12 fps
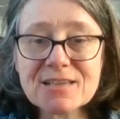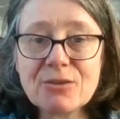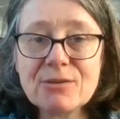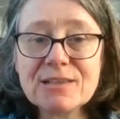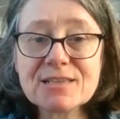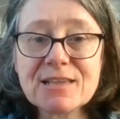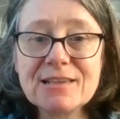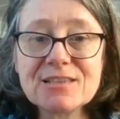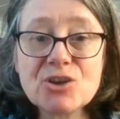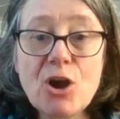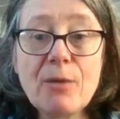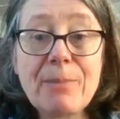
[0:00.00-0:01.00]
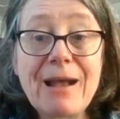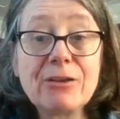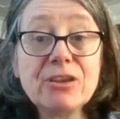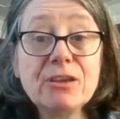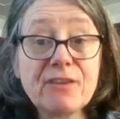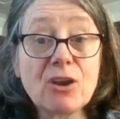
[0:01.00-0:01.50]
so it's it's not
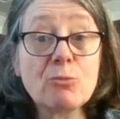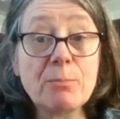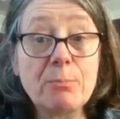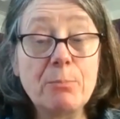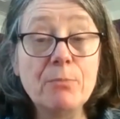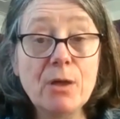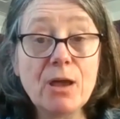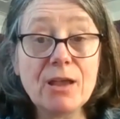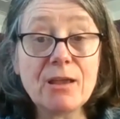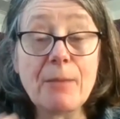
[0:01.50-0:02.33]
about you follow a,